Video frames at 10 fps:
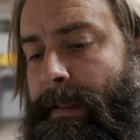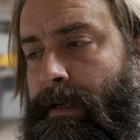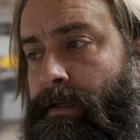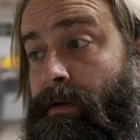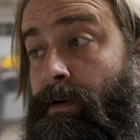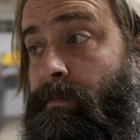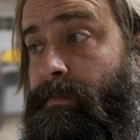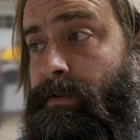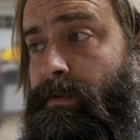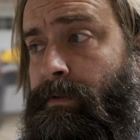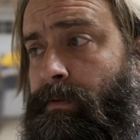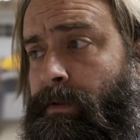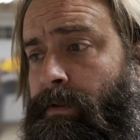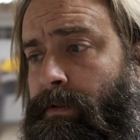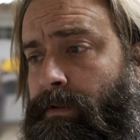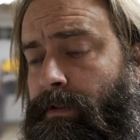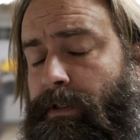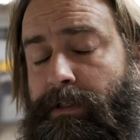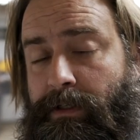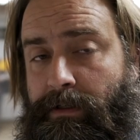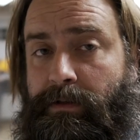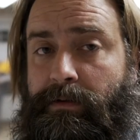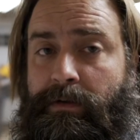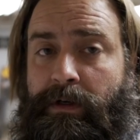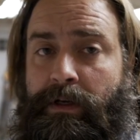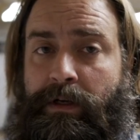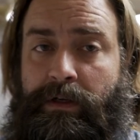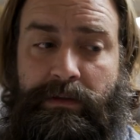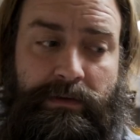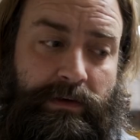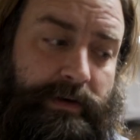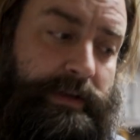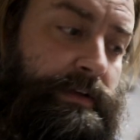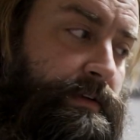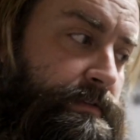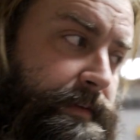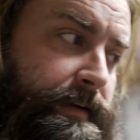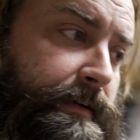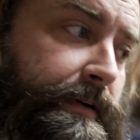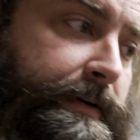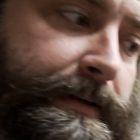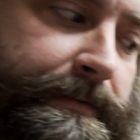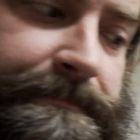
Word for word: and hope to continue learning and growing.